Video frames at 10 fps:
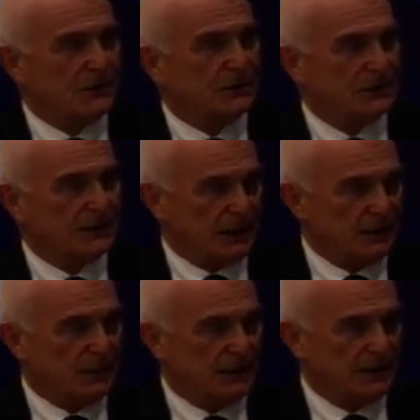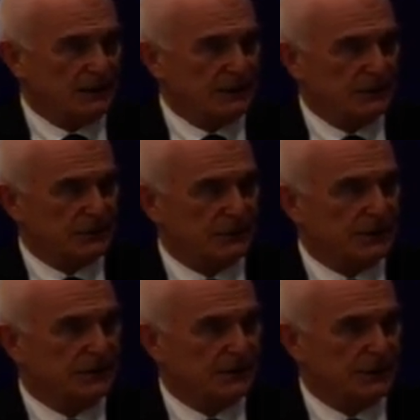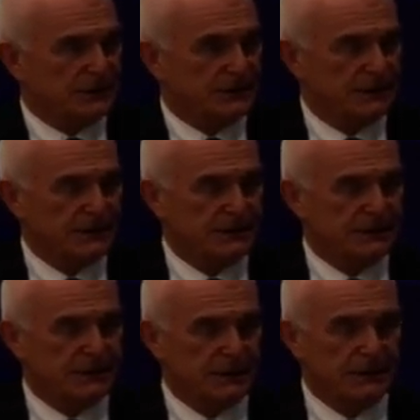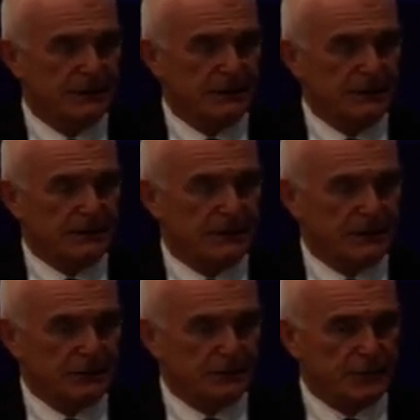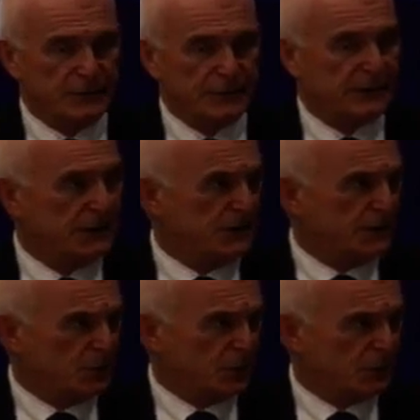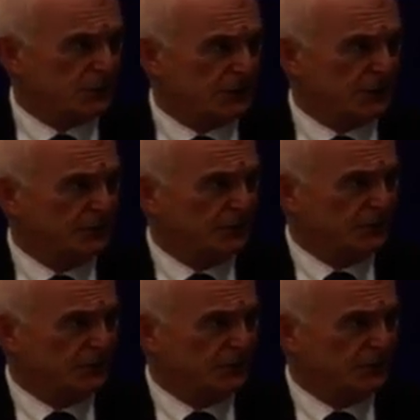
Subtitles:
lot can be done to increase this kind of representation, both in